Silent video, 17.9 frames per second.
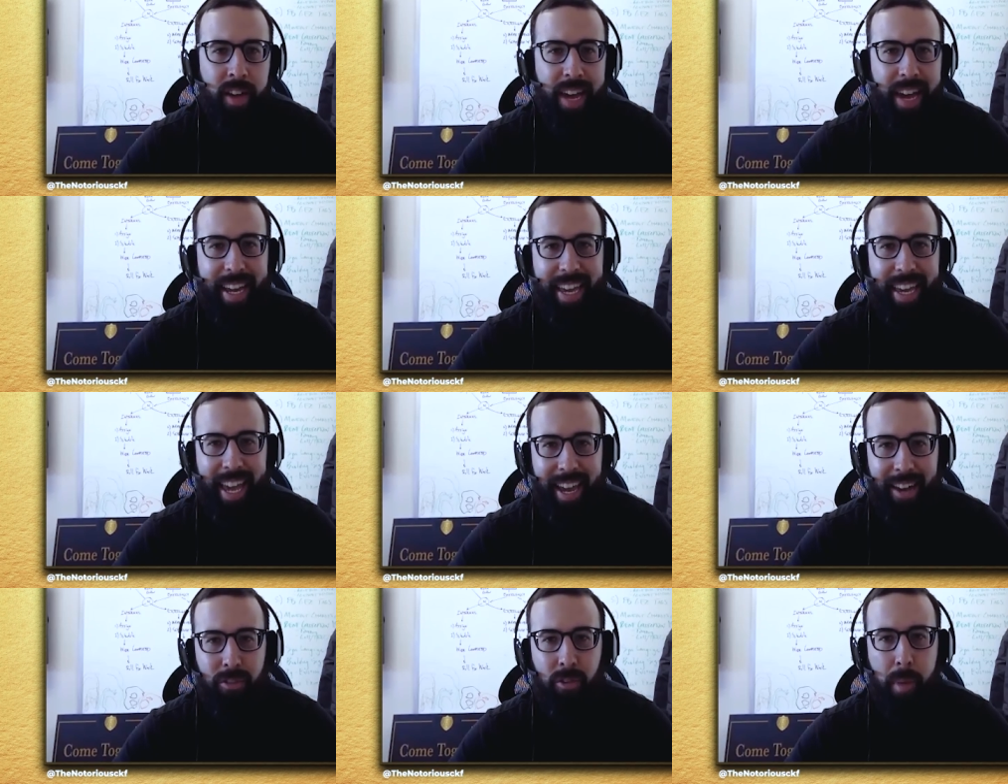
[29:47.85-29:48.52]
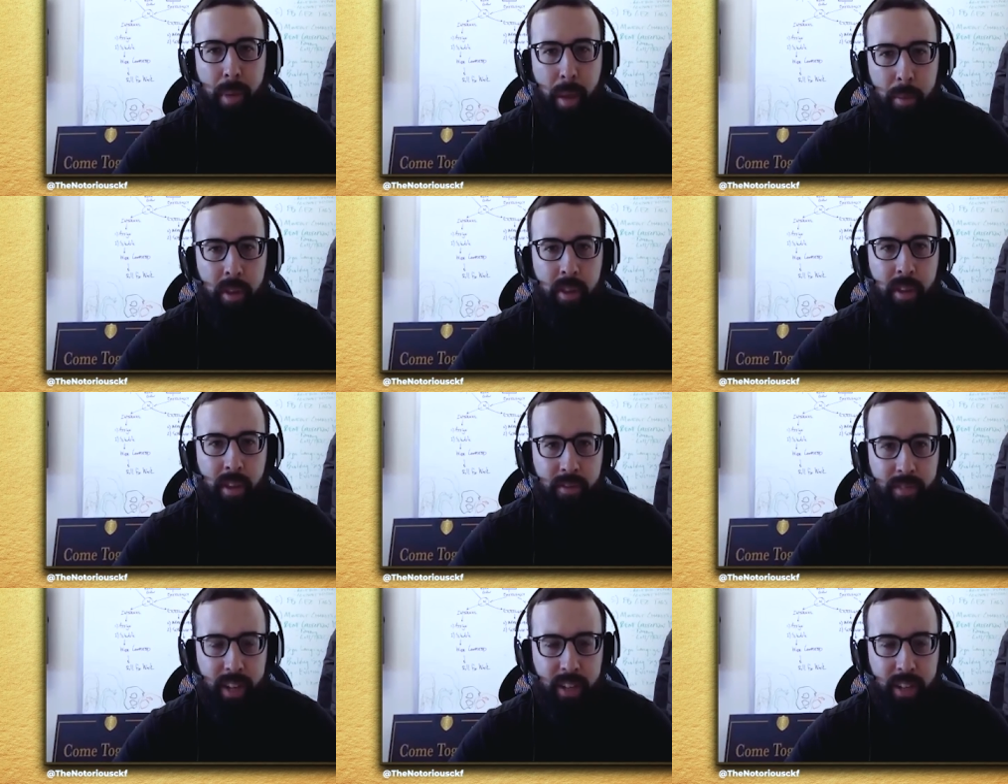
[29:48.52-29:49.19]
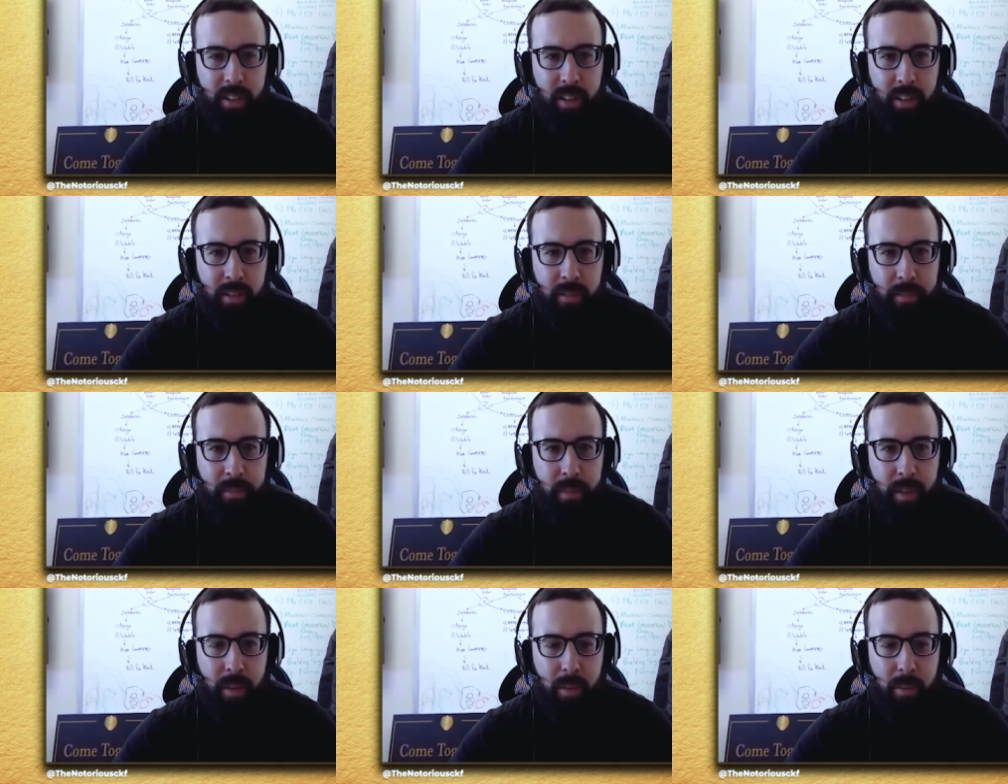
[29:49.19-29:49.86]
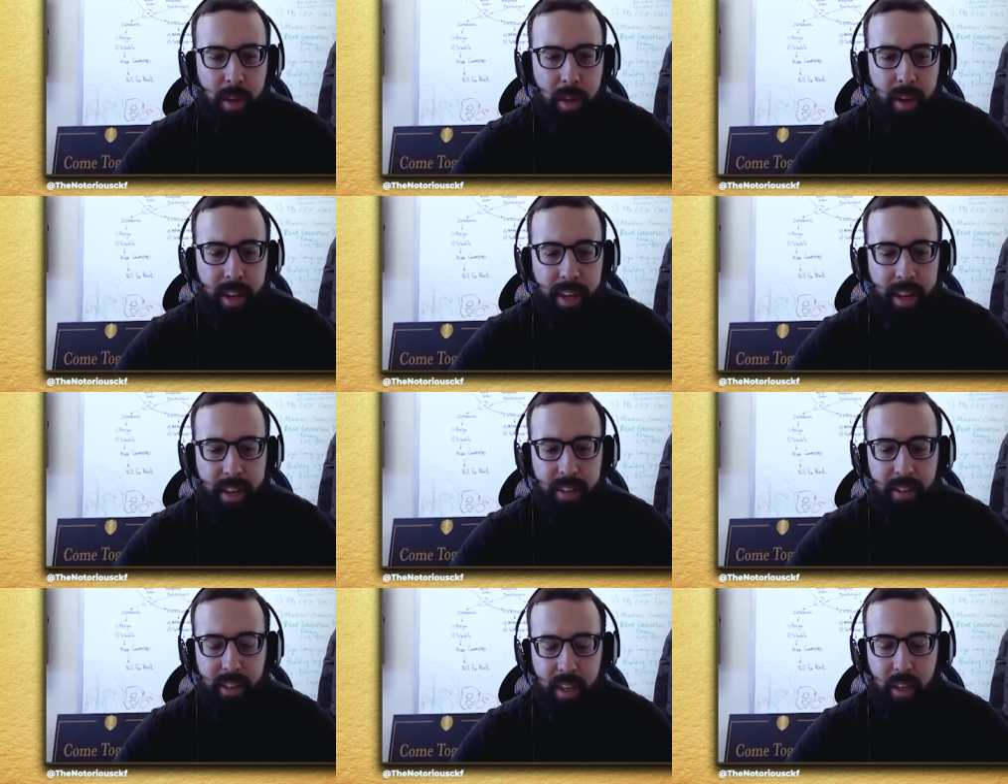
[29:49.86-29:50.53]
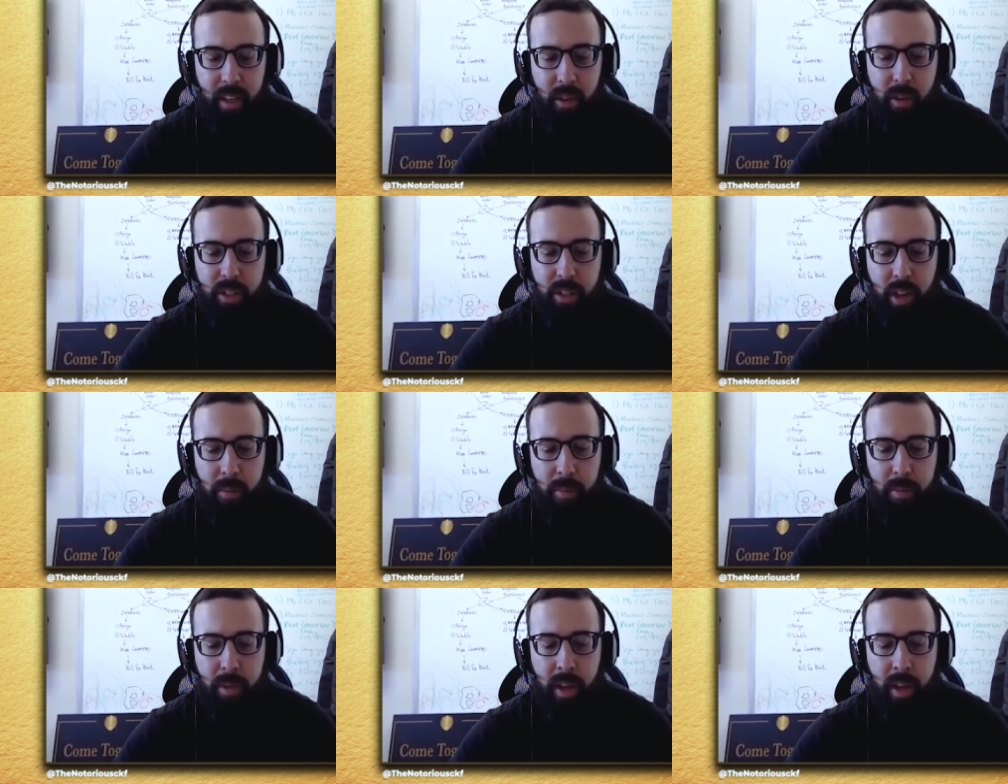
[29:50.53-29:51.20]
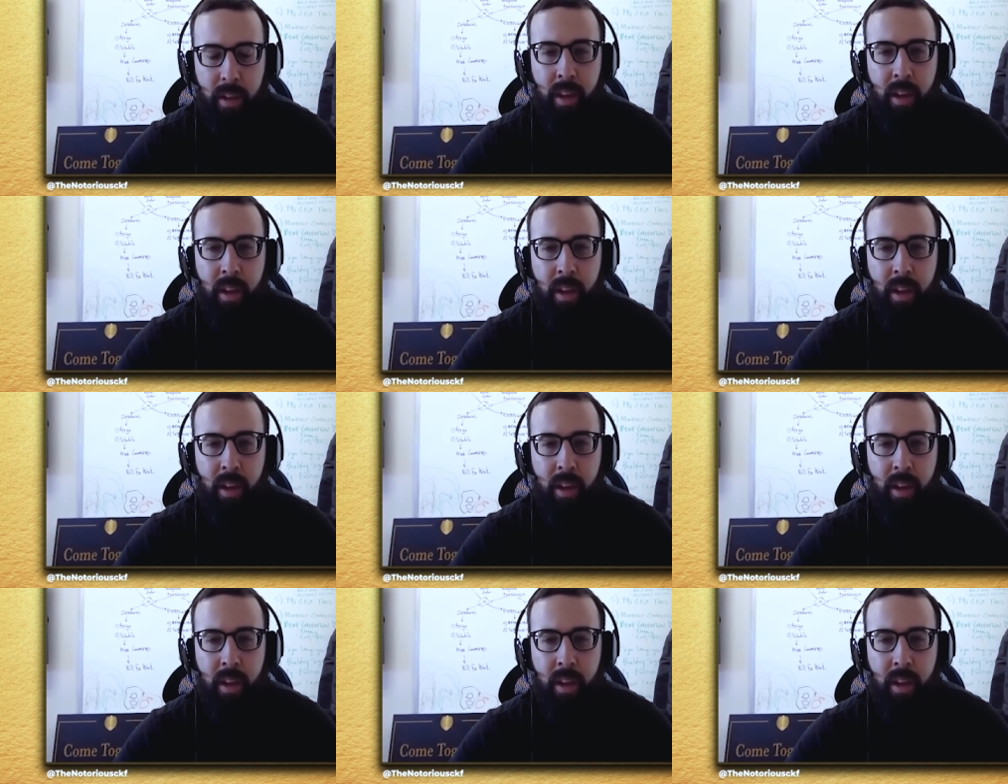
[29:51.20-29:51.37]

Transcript: and I can't remember the investor, but he always harped on